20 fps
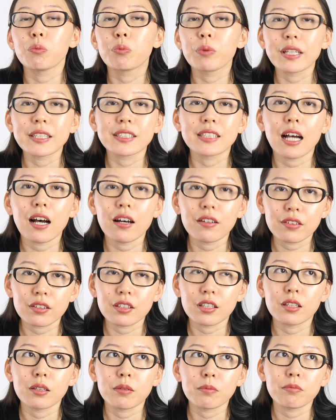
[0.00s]
without
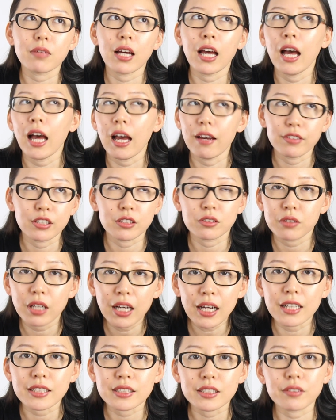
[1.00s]
them having to
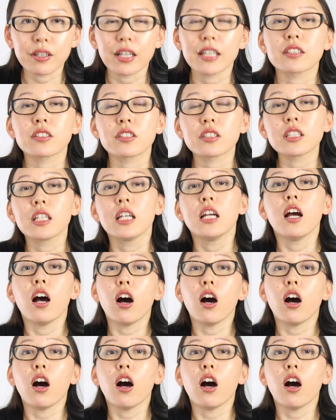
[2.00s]
ask right so it's